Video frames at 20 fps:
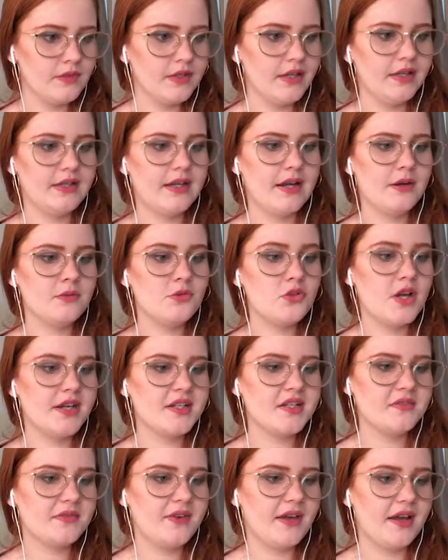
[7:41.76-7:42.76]
And now I'm
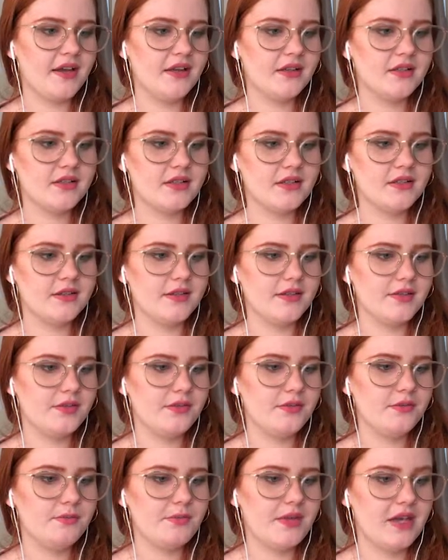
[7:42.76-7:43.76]
trying to find a
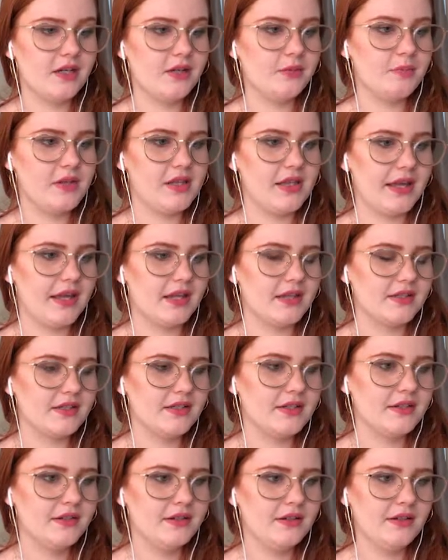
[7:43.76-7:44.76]
little pink
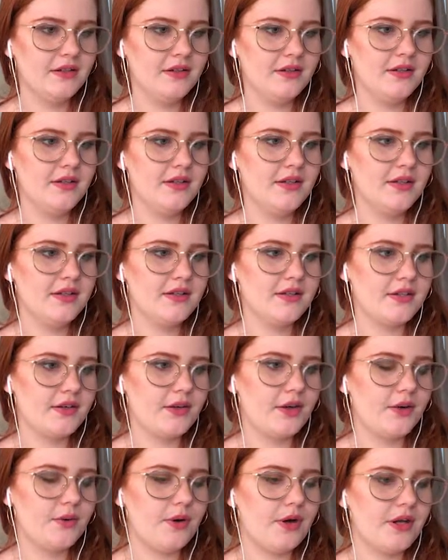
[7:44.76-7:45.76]
plant to
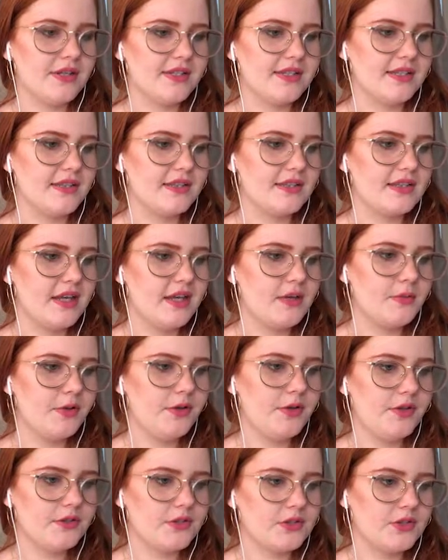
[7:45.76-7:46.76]
go onto the table.